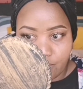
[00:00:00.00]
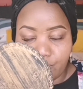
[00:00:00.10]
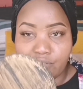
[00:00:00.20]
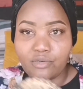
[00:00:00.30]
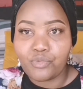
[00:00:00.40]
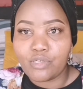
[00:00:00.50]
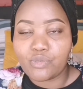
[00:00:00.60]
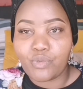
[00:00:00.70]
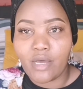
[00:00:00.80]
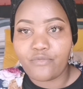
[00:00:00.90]
And the reason
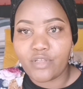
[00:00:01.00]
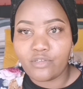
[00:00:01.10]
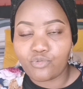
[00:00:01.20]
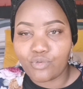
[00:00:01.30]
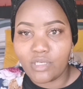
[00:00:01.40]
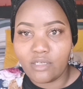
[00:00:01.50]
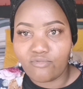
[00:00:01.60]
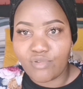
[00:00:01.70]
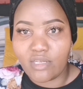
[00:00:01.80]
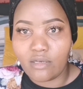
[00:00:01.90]
was we have these
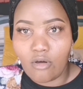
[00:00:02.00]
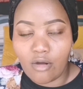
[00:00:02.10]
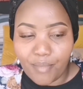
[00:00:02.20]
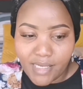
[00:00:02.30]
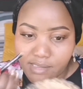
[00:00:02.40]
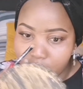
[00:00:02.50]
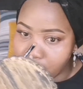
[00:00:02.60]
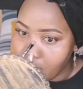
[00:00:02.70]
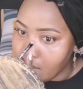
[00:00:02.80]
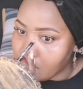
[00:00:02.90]
really long
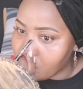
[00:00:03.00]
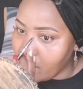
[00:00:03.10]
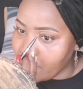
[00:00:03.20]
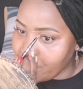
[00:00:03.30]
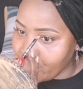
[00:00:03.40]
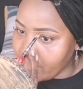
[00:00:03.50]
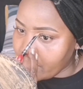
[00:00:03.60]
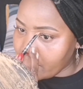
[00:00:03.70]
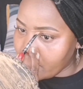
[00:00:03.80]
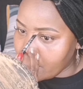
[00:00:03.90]
buses. So I
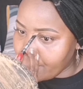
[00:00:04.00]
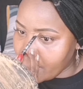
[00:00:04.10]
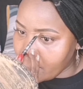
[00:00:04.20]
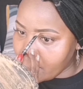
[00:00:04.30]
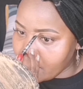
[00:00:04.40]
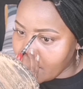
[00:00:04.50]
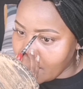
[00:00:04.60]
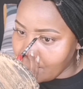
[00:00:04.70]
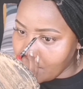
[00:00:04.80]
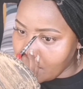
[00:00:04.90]
figured by the
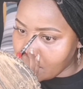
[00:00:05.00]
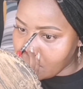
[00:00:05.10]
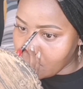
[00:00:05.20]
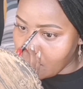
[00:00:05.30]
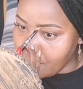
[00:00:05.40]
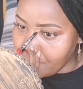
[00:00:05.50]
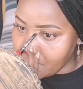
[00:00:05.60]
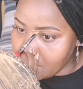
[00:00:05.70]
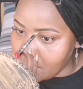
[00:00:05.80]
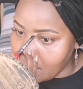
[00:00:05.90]
time it
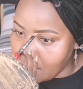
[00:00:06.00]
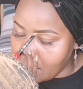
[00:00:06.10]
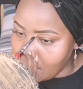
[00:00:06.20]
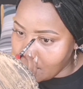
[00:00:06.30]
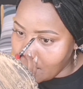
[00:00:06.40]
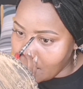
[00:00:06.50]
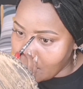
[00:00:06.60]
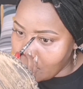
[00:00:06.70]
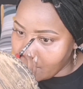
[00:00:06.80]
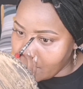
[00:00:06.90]
stopped and
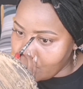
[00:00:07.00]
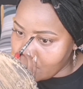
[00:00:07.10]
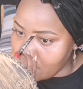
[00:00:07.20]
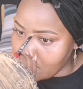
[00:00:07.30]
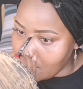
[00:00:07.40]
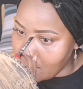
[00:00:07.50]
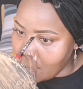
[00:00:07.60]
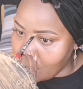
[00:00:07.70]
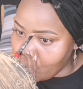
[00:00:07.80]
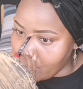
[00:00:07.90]
I got out,
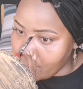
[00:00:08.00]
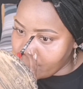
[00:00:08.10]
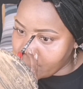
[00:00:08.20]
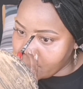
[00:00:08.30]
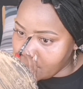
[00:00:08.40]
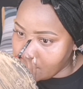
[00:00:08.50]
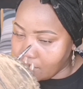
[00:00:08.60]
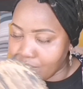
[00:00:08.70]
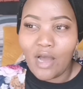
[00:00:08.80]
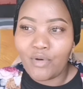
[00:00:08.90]
I would have seen
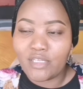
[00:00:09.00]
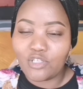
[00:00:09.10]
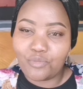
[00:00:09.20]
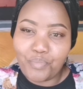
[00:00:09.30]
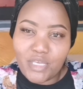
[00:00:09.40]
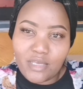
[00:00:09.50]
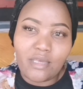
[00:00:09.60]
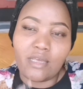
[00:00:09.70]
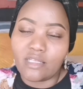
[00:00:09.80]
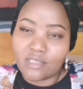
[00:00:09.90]
him. I wanted to be
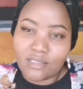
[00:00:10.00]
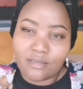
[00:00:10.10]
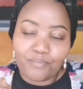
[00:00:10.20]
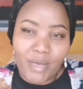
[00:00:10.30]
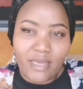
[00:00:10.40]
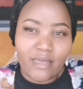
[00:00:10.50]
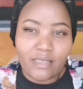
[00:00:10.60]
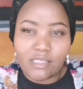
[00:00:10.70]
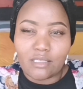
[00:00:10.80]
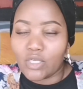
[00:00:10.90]
hit by
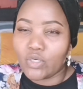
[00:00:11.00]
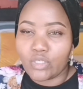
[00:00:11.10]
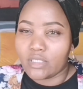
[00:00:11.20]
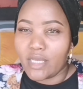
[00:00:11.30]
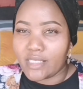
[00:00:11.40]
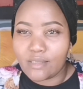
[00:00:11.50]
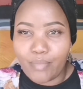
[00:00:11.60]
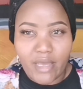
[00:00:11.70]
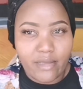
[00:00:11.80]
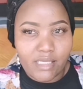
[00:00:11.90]
his goodness,
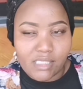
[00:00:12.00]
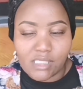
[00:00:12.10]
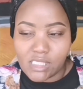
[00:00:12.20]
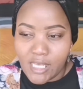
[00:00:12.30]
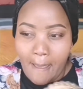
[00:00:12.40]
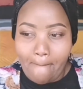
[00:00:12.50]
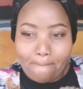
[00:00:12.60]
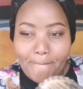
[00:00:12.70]
by his